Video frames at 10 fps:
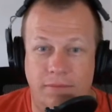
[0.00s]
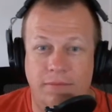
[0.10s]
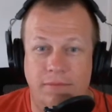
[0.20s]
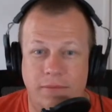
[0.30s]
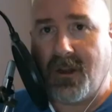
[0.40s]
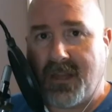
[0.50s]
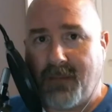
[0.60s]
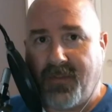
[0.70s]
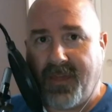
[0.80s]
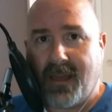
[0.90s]
and on
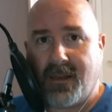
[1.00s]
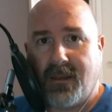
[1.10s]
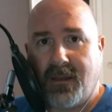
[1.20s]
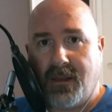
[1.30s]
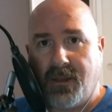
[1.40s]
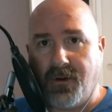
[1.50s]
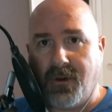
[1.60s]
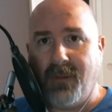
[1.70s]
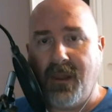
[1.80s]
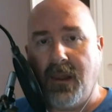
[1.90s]
top of that, you're going
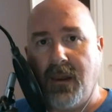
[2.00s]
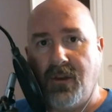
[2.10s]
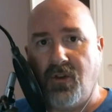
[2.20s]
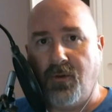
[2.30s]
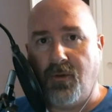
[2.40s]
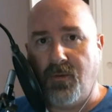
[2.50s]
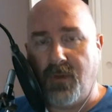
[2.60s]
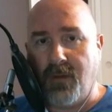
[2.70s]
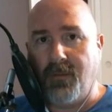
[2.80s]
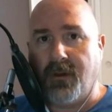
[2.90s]
to be getting to
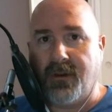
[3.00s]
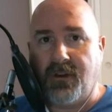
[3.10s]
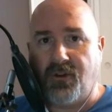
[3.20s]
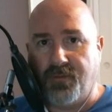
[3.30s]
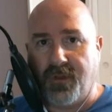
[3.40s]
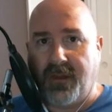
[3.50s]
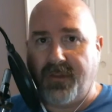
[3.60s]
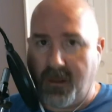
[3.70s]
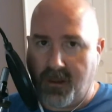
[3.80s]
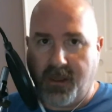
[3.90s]
the ability to play
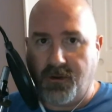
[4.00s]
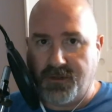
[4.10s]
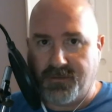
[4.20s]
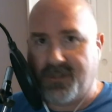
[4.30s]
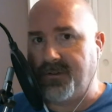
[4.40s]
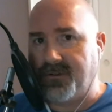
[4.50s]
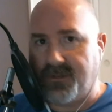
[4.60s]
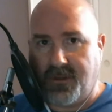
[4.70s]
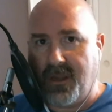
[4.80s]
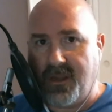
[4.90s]
things like
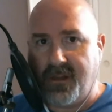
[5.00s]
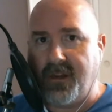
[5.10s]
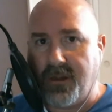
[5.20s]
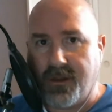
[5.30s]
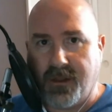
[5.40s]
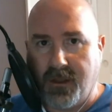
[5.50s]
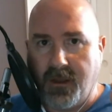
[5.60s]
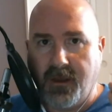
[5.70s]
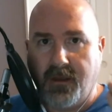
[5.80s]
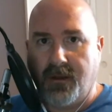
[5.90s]
Ghostbusters, ACDC,
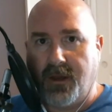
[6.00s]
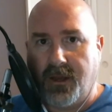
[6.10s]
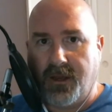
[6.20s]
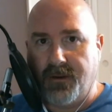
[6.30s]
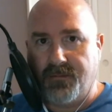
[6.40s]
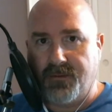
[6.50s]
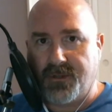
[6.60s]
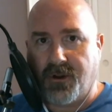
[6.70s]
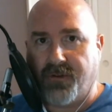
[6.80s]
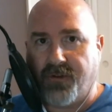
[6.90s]
uh,
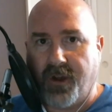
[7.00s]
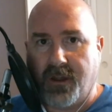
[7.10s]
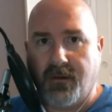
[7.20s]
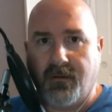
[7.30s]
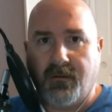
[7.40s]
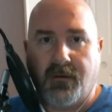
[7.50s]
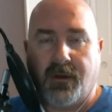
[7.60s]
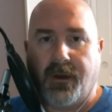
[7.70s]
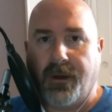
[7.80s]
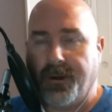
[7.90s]
Star Trek.
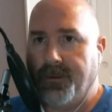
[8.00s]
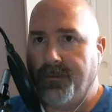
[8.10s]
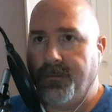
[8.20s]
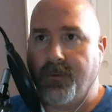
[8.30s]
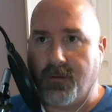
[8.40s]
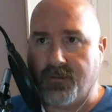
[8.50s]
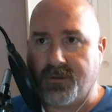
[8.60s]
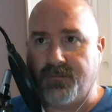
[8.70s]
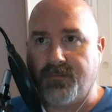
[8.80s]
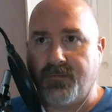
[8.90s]
Uh,
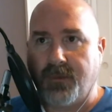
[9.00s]
ACDC, know.